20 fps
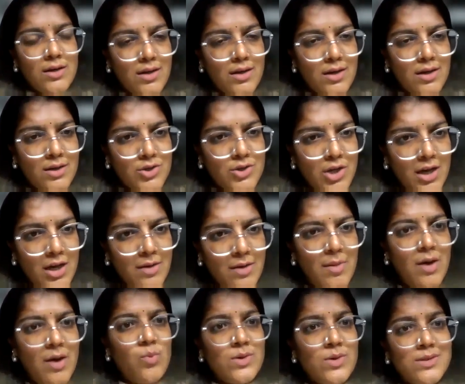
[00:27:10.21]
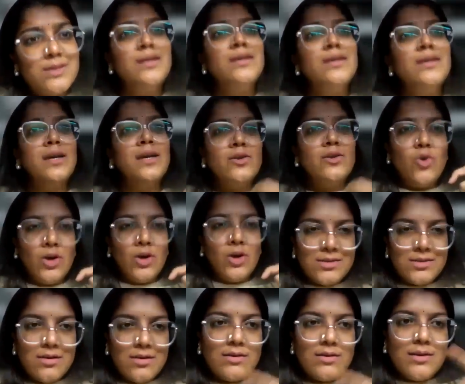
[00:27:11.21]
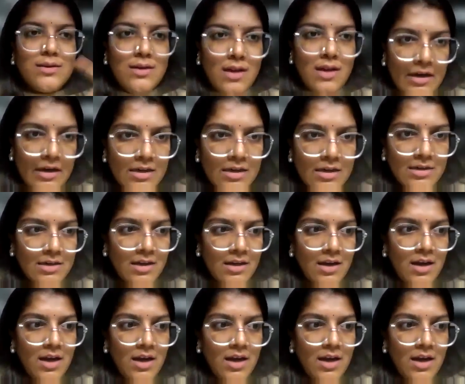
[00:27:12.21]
Sharma visiting their concert in London.